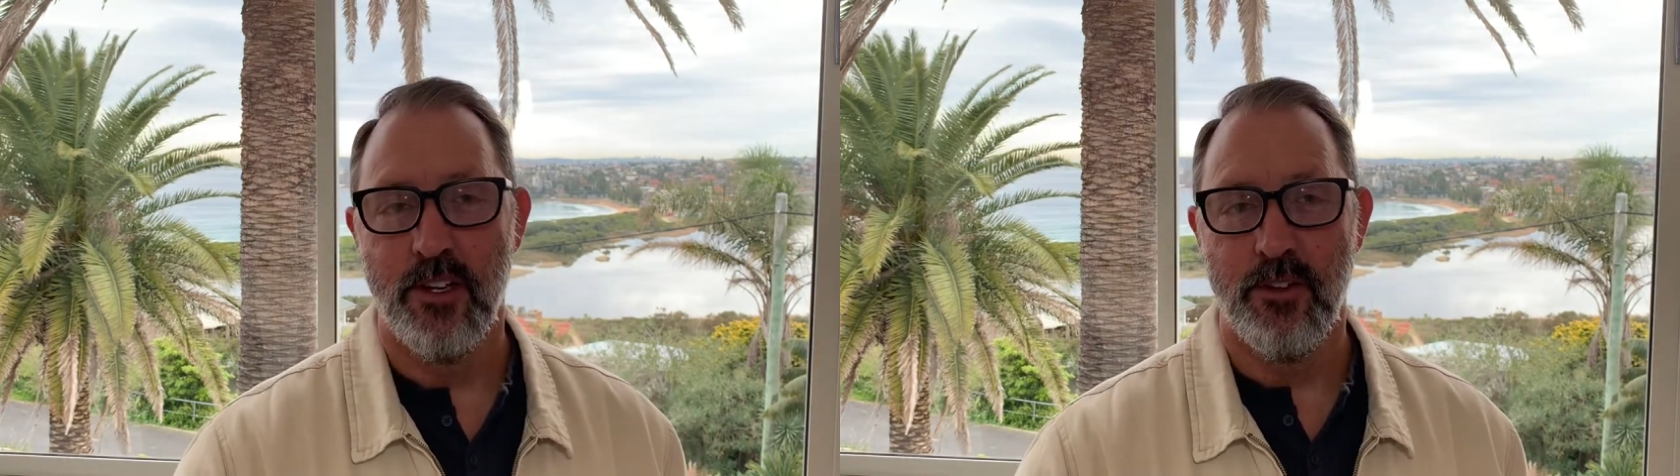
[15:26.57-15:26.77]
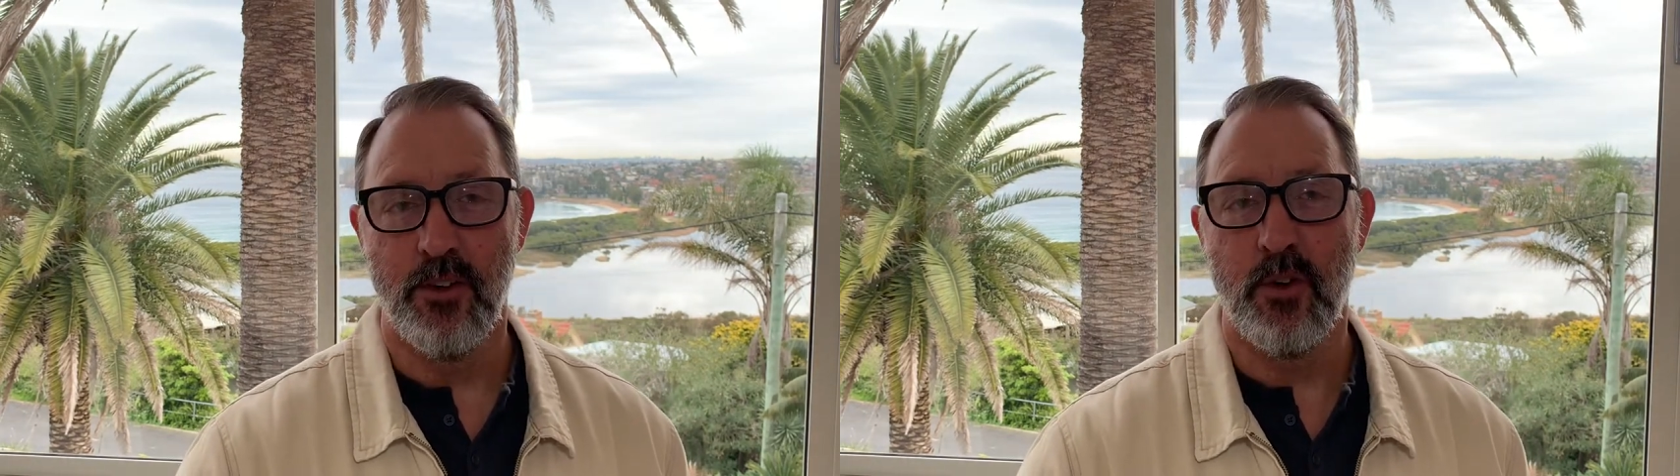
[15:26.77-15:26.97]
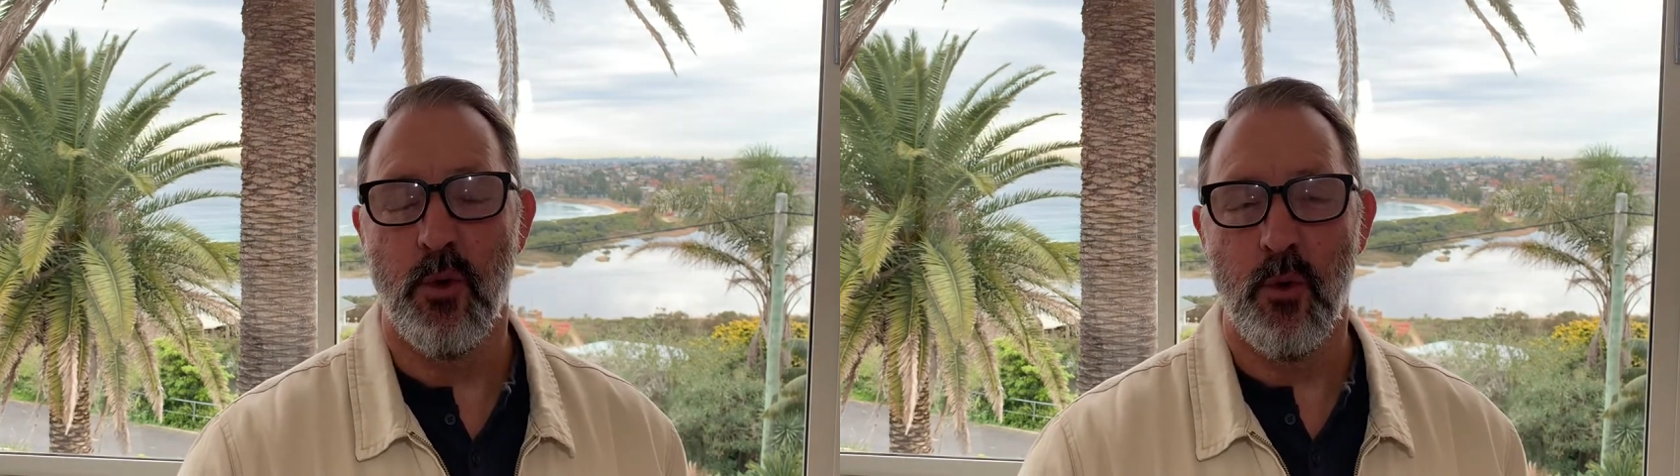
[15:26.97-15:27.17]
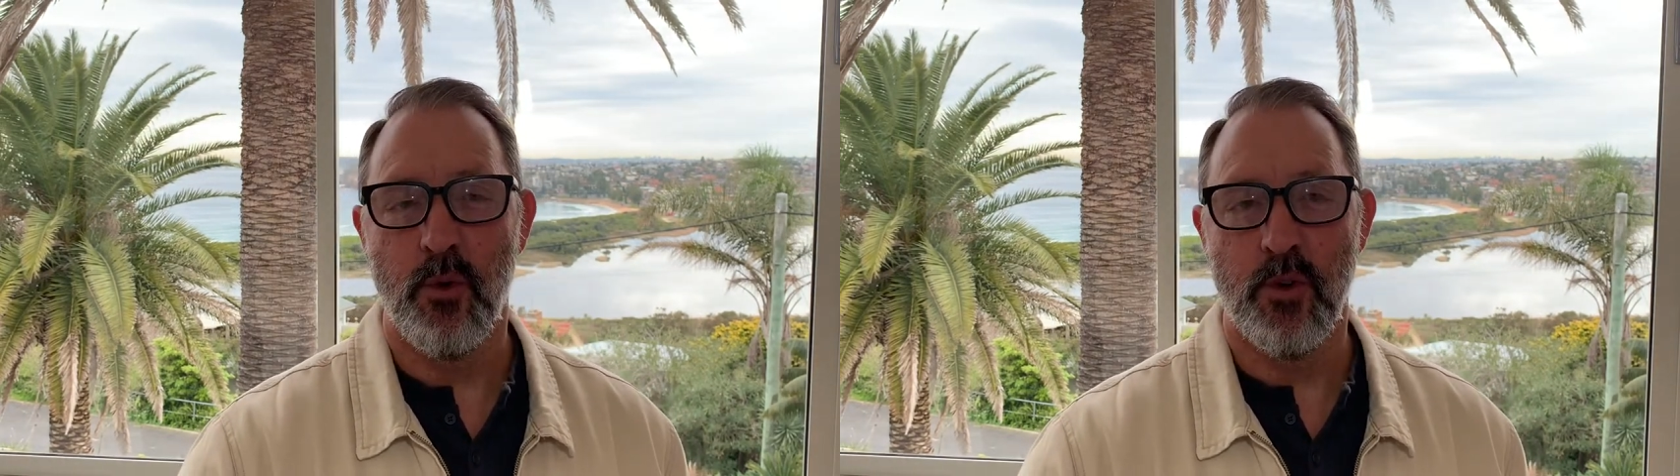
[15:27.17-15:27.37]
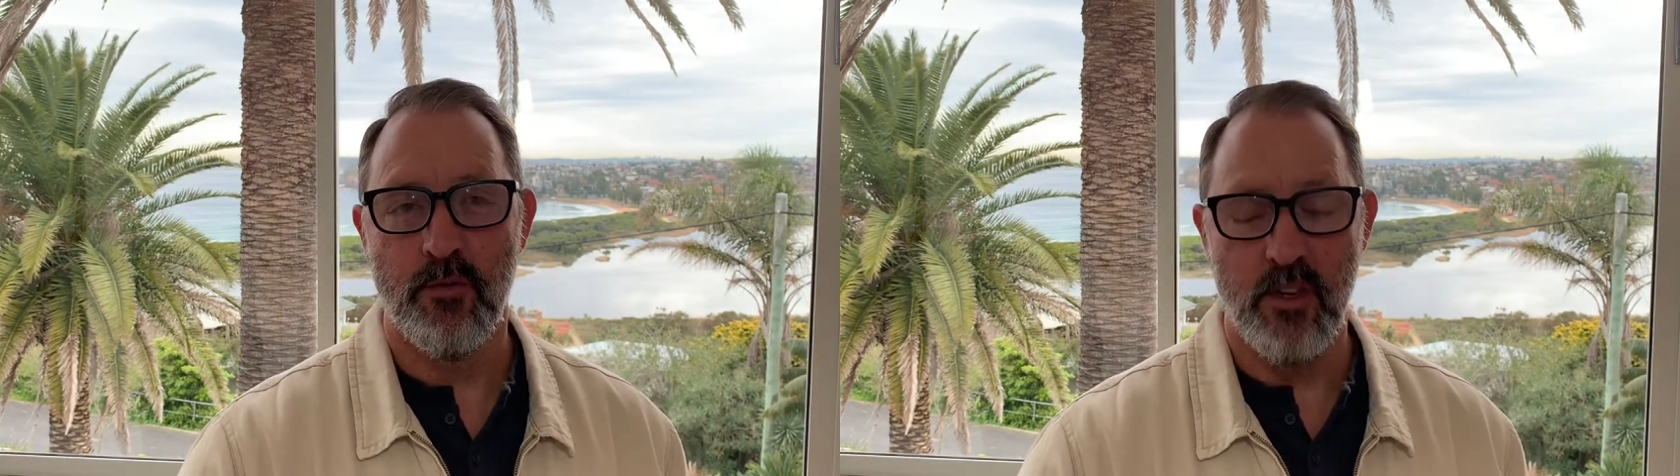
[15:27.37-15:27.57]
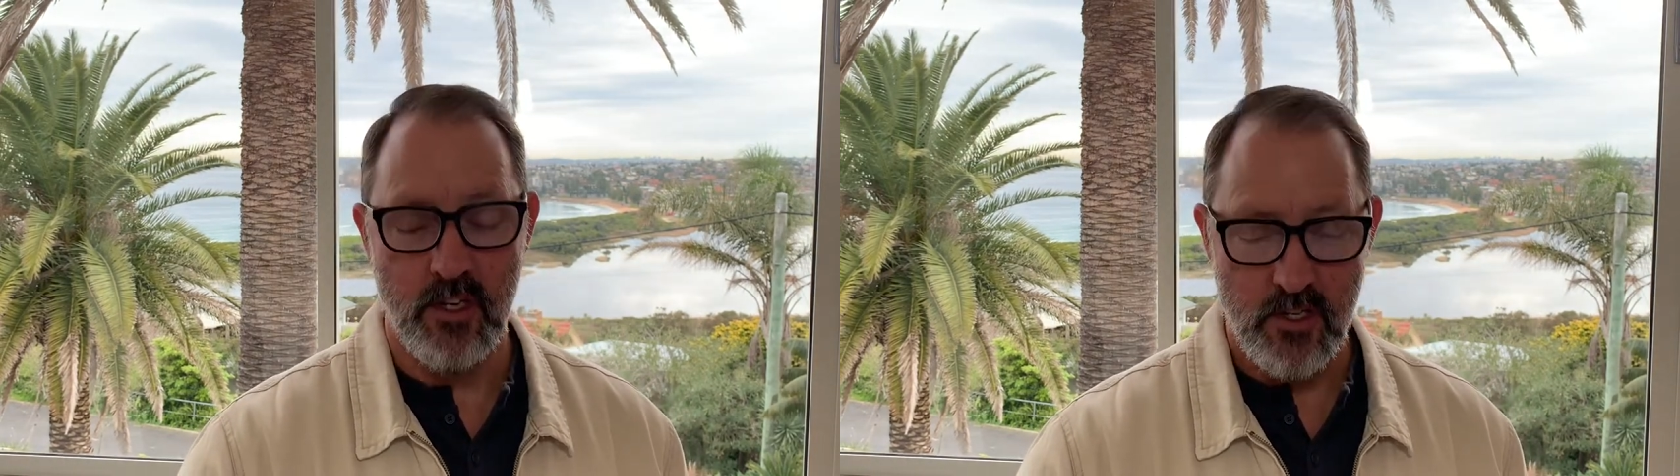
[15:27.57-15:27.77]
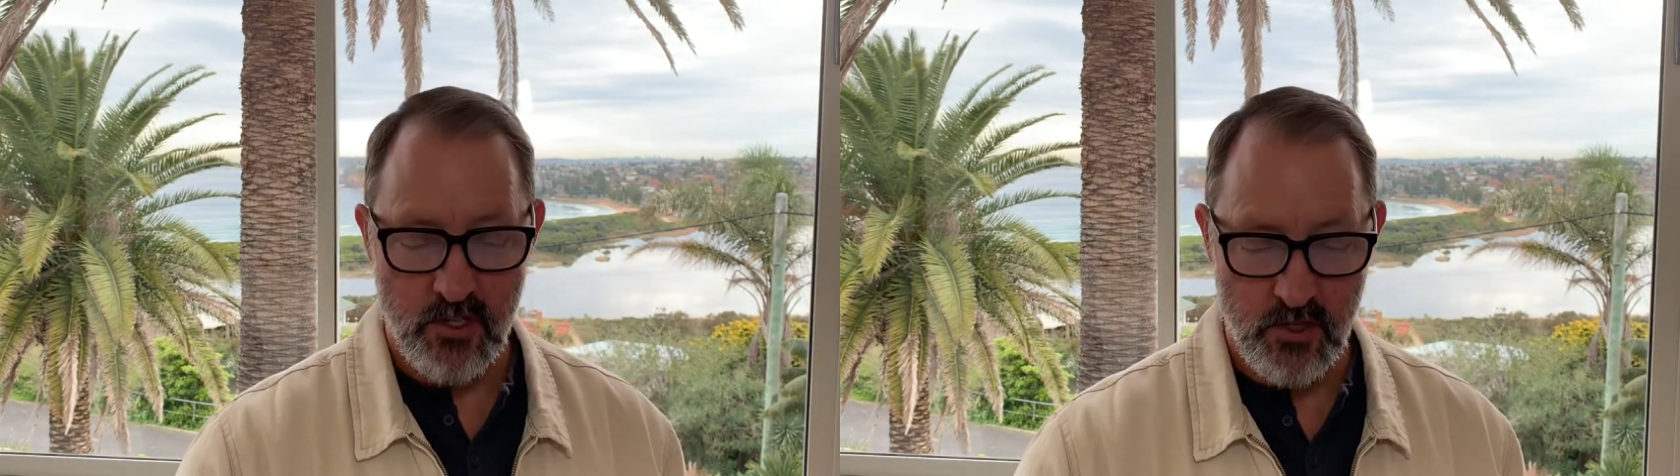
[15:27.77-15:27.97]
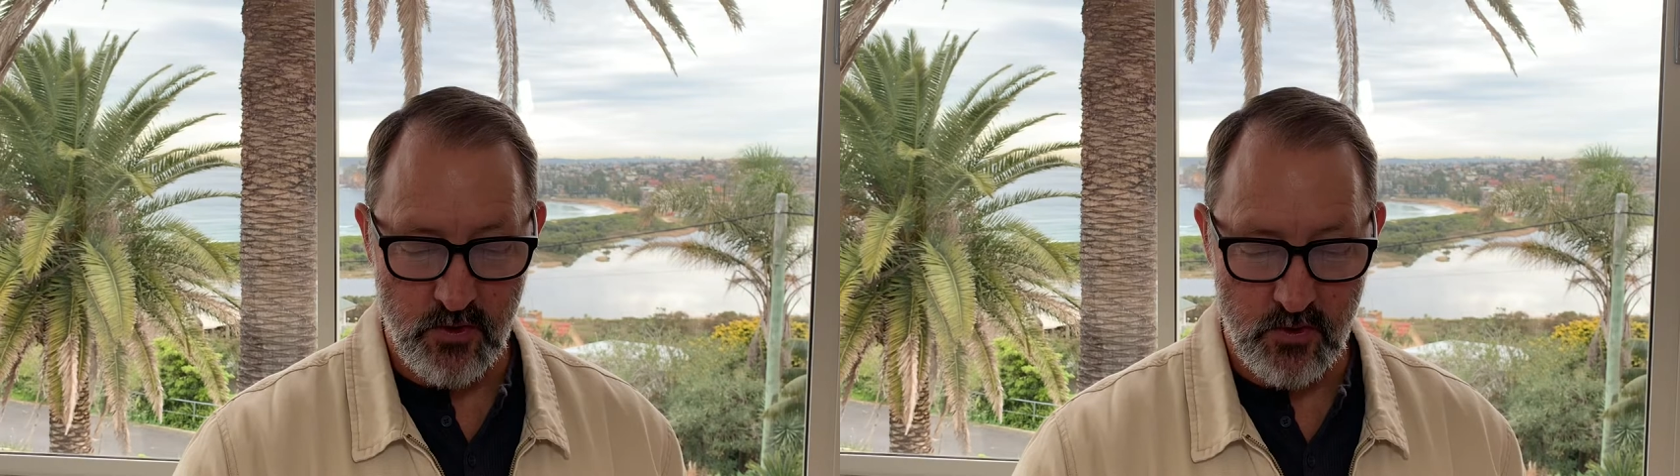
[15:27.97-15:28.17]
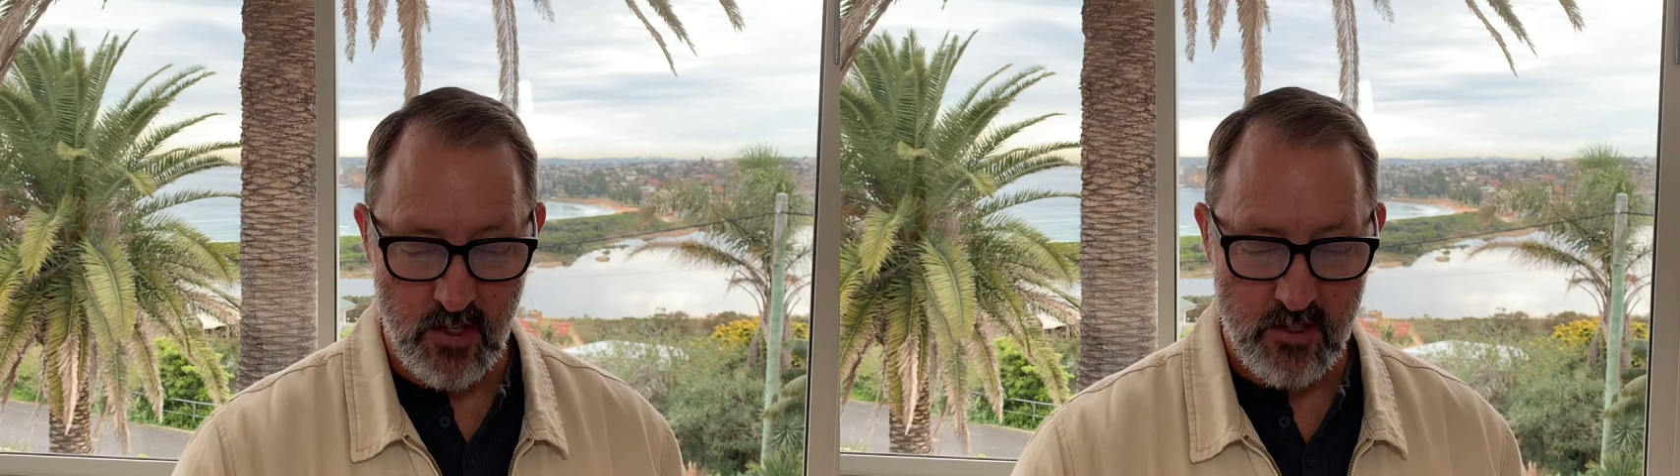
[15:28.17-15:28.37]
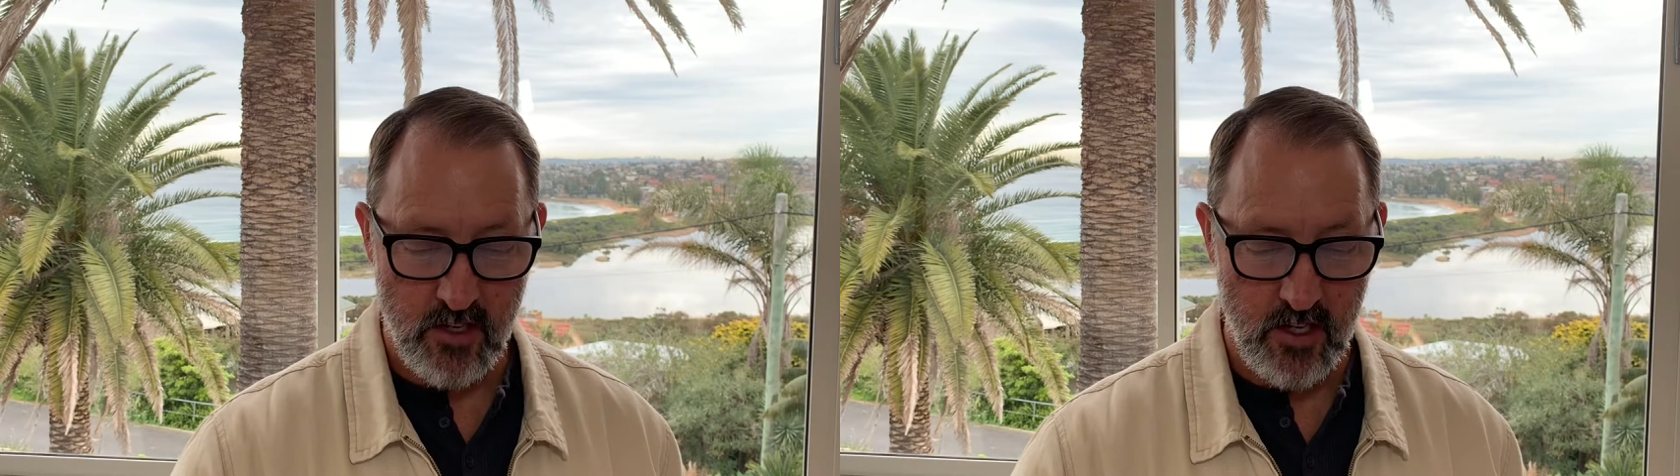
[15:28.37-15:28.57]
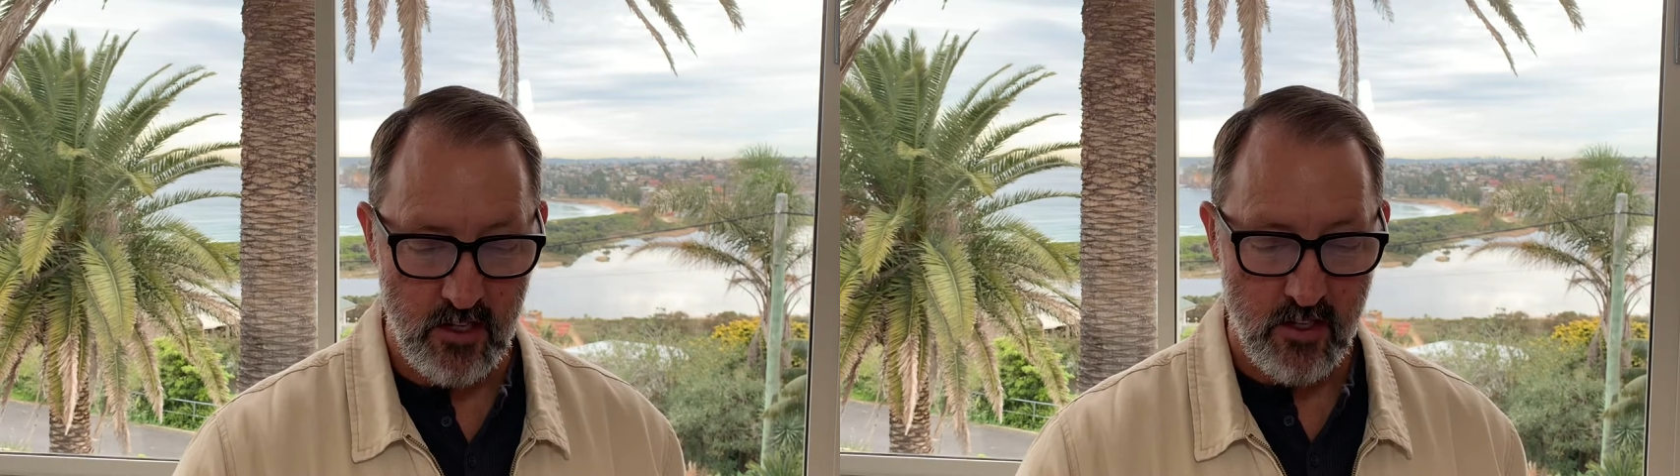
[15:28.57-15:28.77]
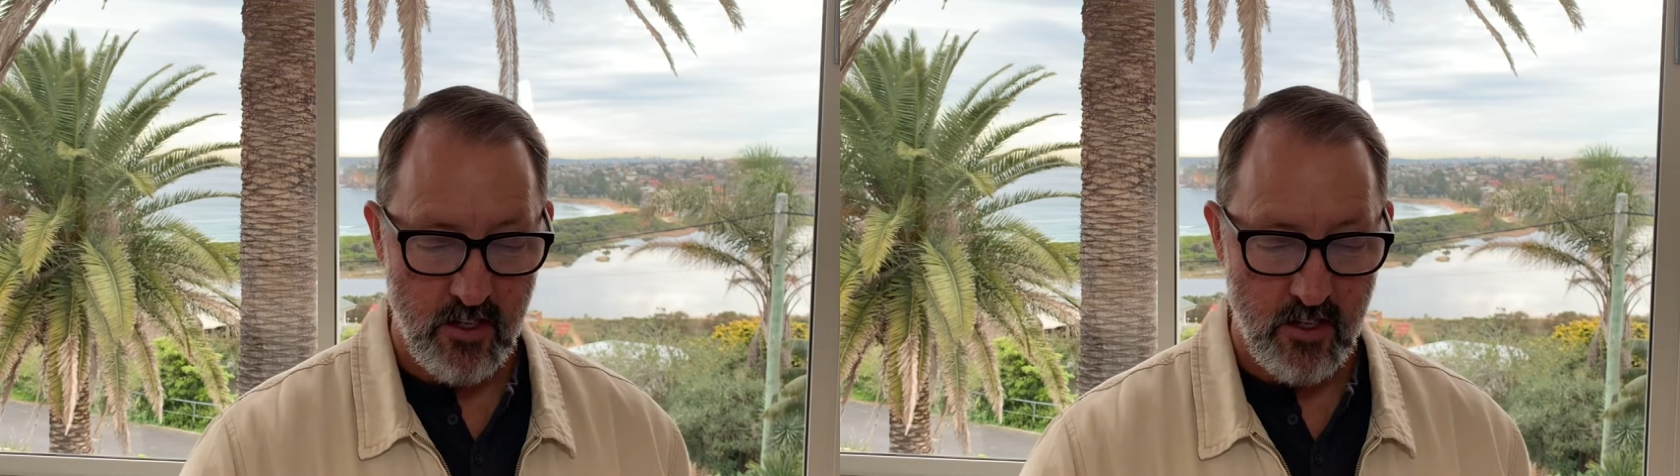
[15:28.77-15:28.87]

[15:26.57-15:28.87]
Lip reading: the core of the issue, doesn't he?